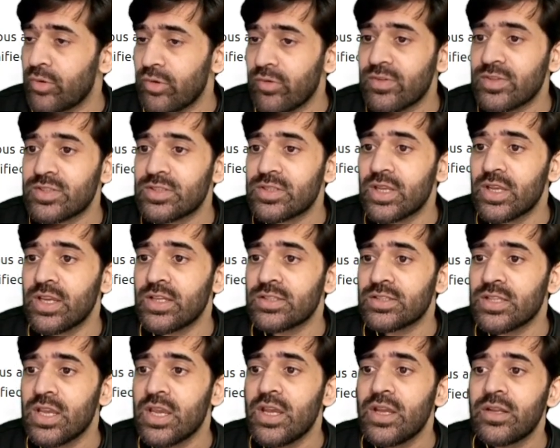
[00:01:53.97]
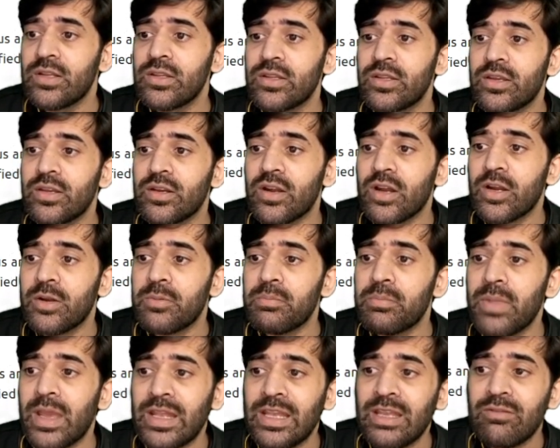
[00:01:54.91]
previous days, there are
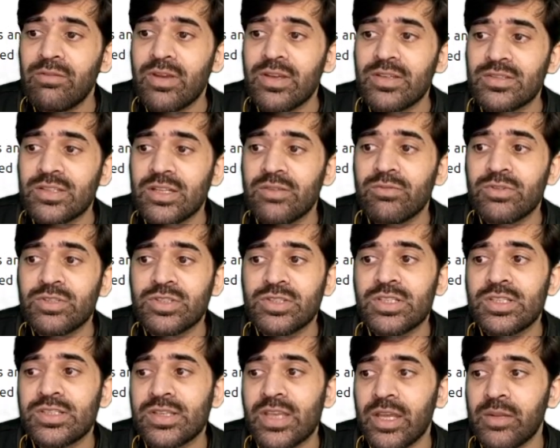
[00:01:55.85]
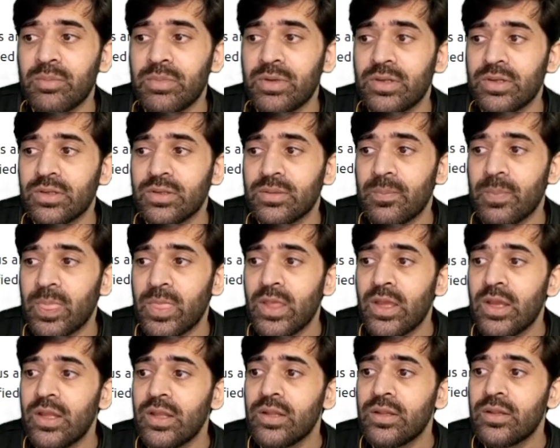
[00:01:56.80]
many ways in which this can be done.
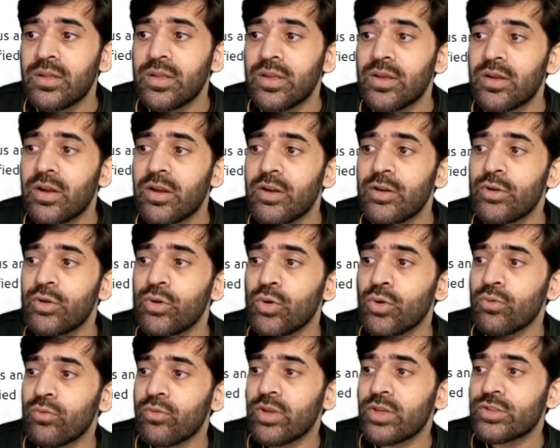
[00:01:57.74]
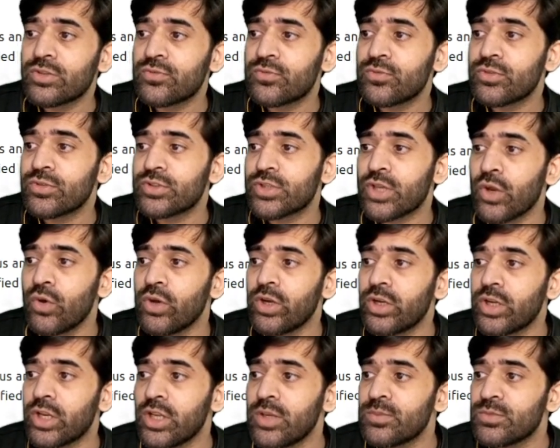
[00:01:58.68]
There are no ways for
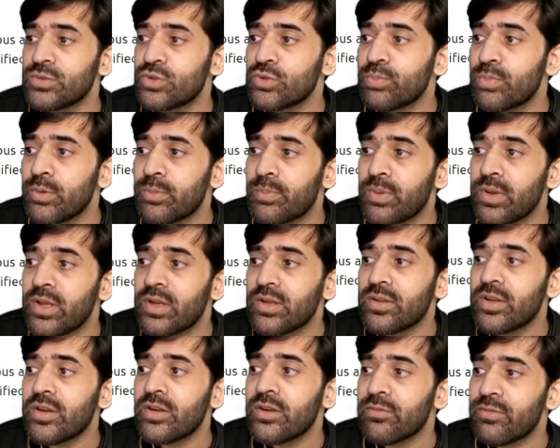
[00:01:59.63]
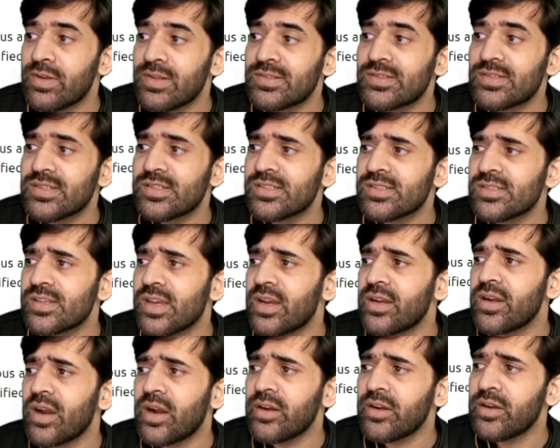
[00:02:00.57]
security teams to prepare their defenses
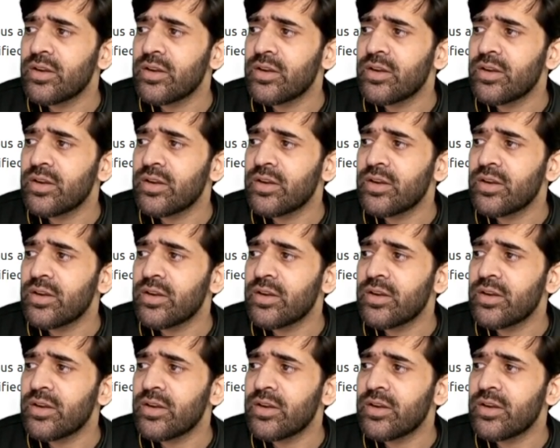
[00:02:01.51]
and